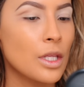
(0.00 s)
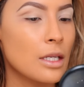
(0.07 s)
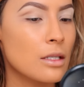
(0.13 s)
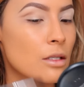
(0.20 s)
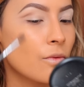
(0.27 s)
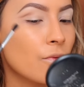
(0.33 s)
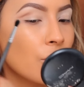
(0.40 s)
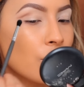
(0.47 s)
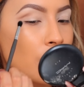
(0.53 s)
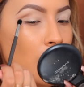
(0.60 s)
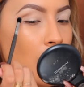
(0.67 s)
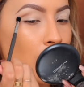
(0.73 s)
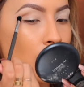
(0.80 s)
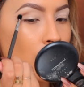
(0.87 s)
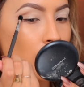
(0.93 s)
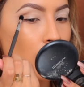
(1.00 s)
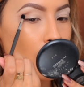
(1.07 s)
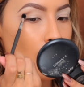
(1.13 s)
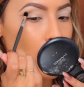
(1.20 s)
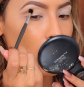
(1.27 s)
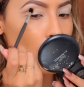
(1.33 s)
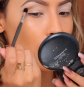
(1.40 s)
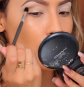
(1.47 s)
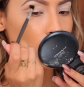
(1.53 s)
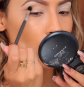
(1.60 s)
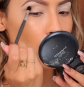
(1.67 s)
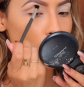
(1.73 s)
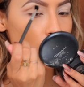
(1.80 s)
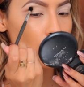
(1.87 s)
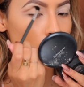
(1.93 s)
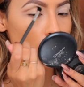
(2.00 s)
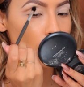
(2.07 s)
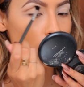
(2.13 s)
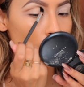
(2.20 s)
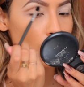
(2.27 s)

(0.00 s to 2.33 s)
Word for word: but then to diffuse the edges, I pick up this brush.